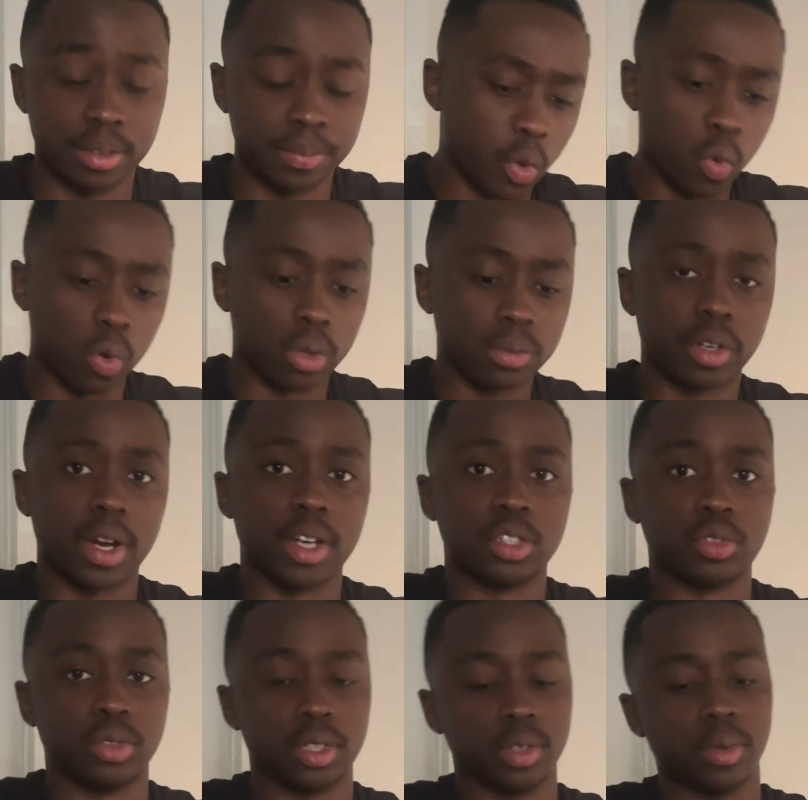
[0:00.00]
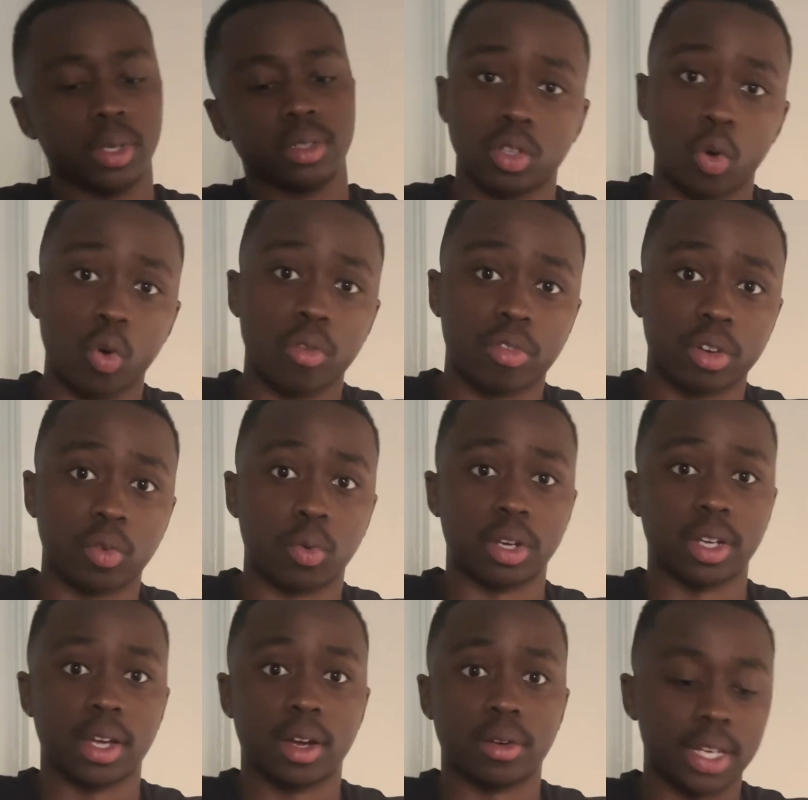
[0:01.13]
Or you're actually going for the
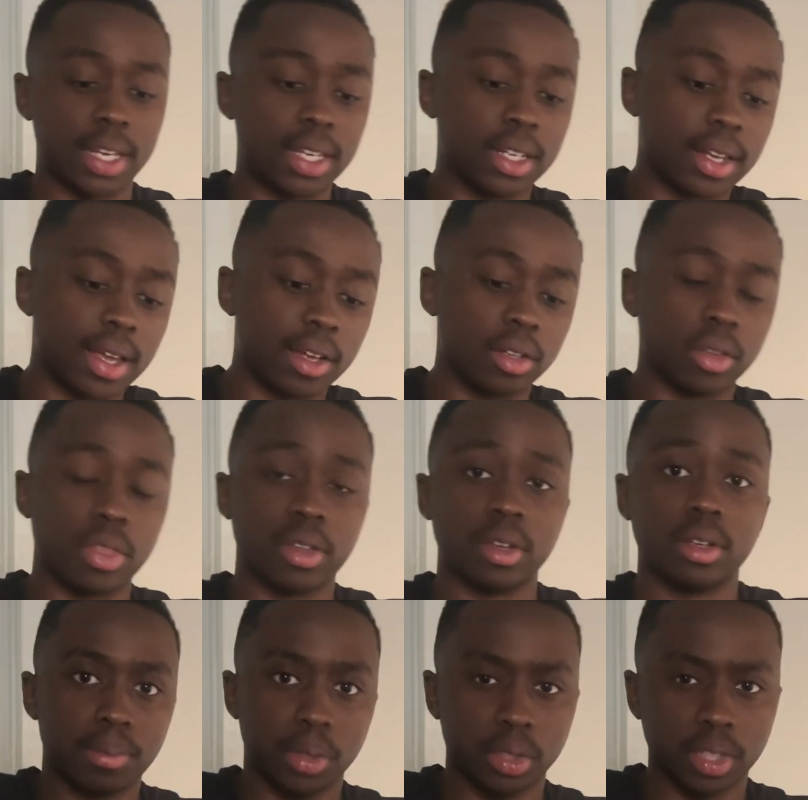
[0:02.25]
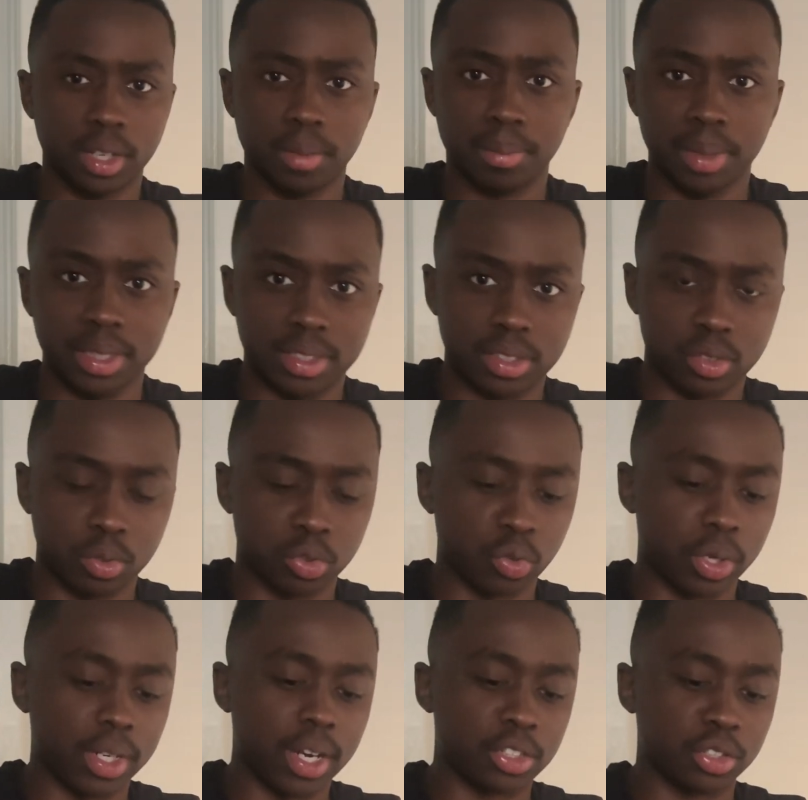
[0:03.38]
workout, eating healthy, building a business, or trying
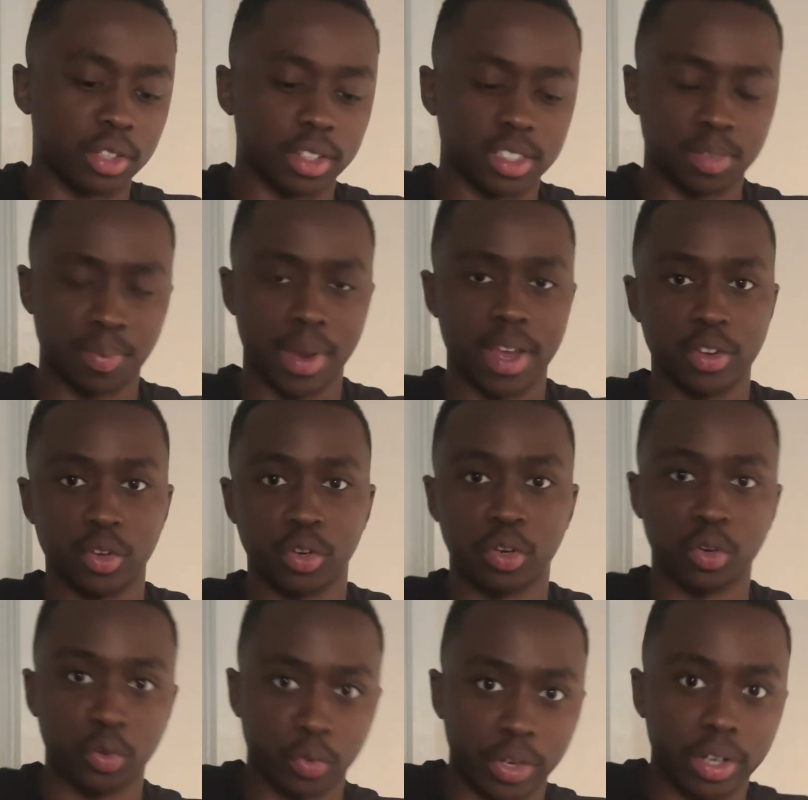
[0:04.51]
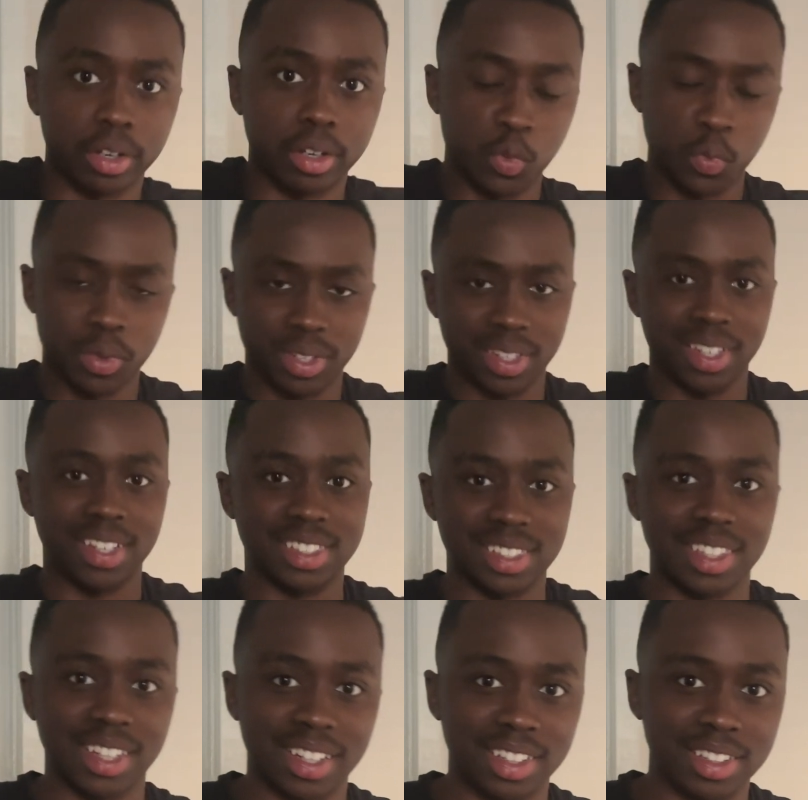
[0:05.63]
to actually expand your career. Doing these
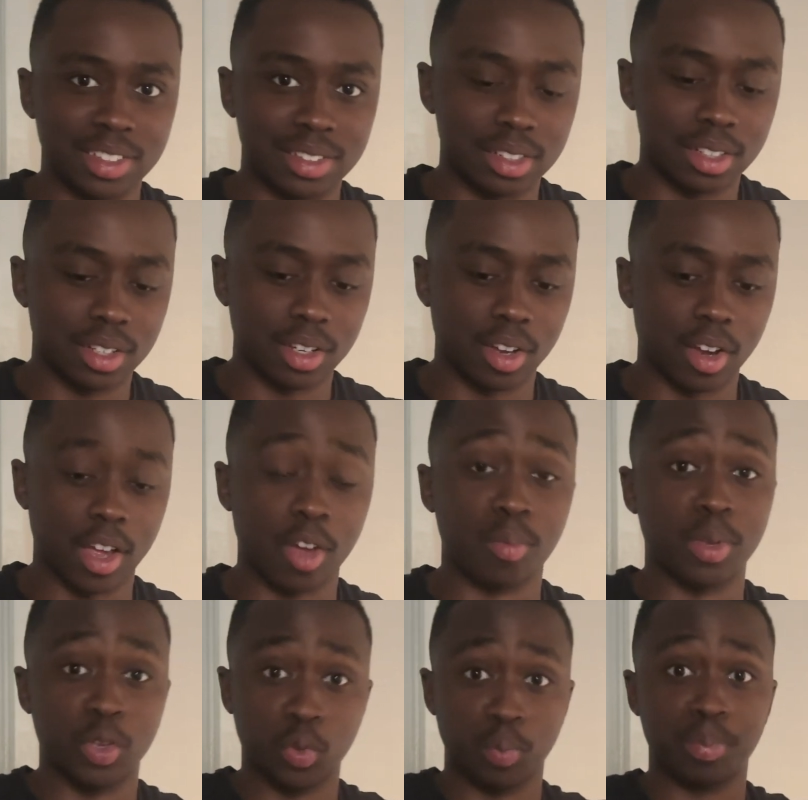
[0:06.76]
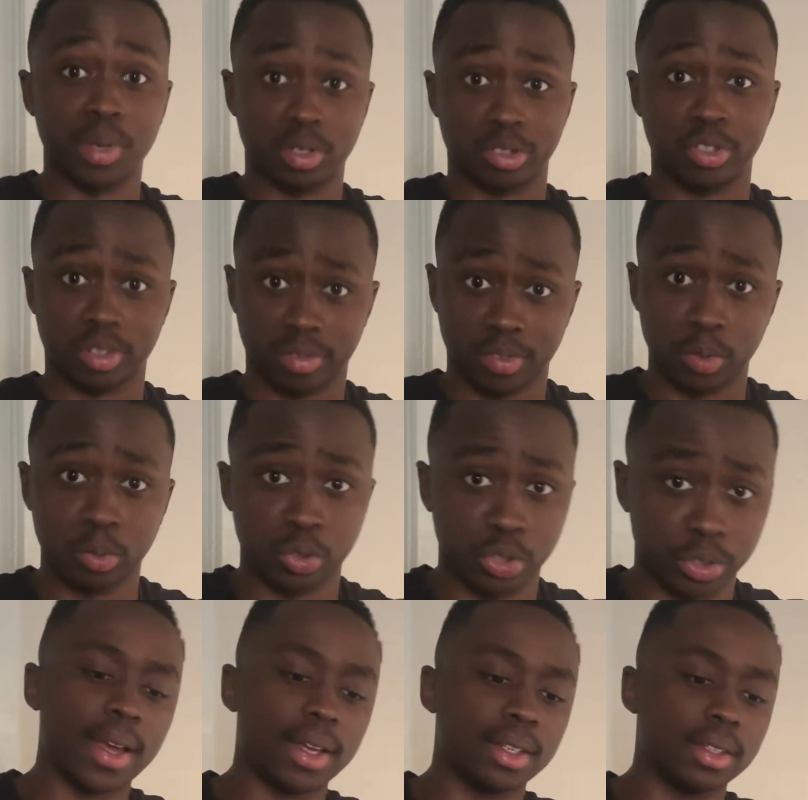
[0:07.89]
things are helping you build your future,
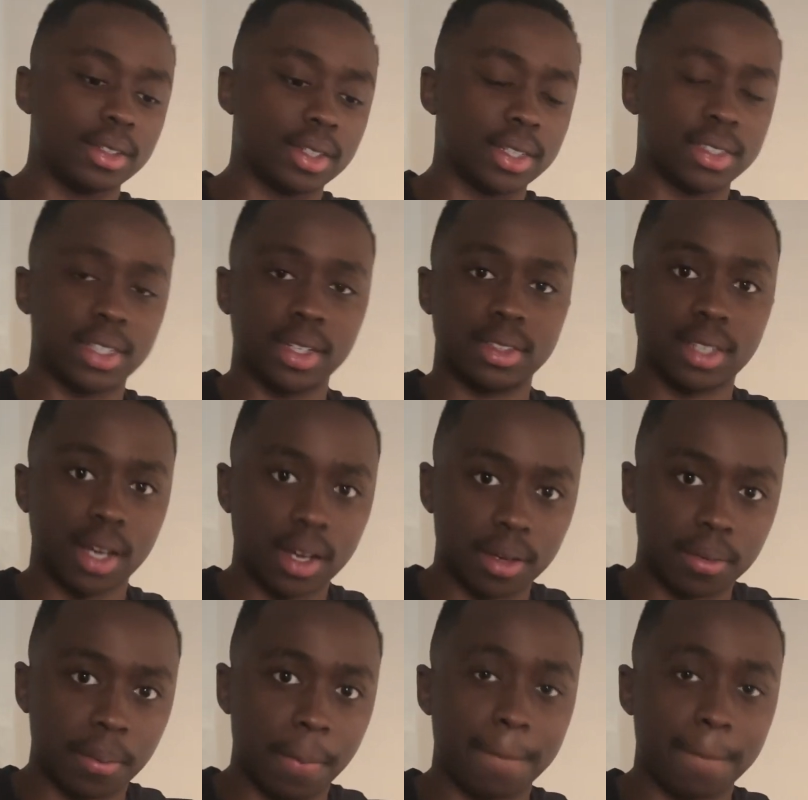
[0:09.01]
and they take time.